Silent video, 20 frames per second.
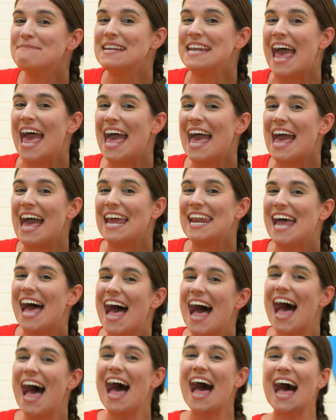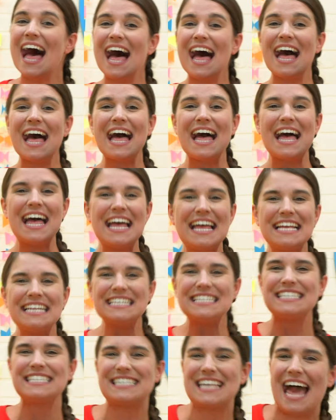bananas.